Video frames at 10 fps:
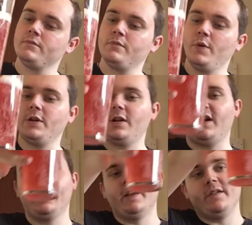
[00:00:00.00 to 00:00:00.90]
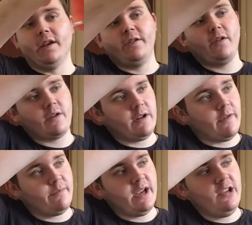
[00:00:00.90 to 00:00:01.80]
when the light hits it, it's got kind of a
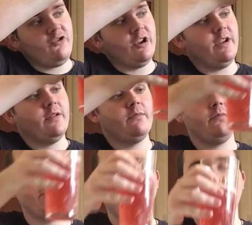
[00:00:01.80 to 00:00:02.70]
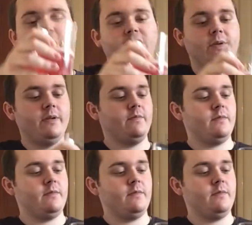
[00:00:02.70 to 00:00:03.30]
peachy shade to it.